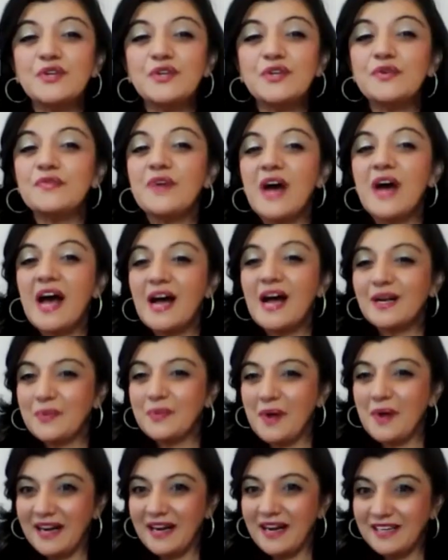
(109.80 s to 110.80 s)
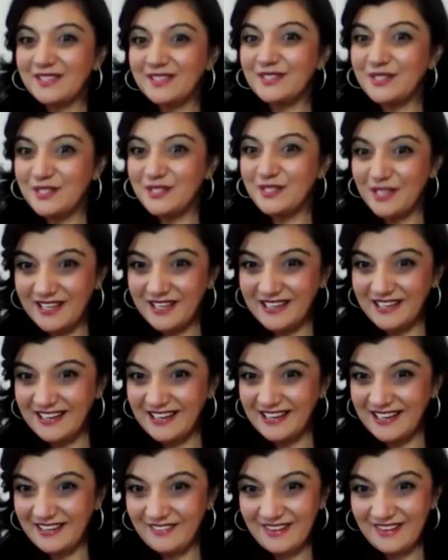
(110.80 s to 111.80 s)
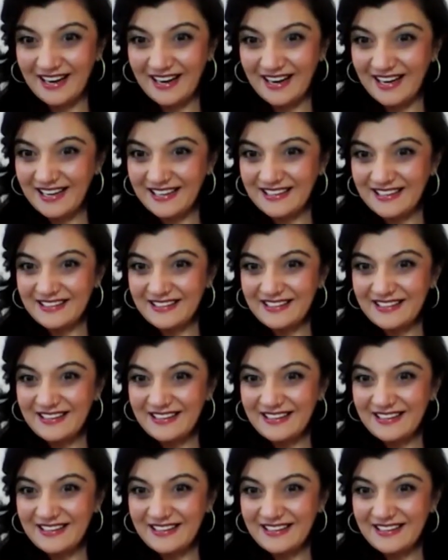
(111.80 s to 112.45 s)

you've had quite a journey, right?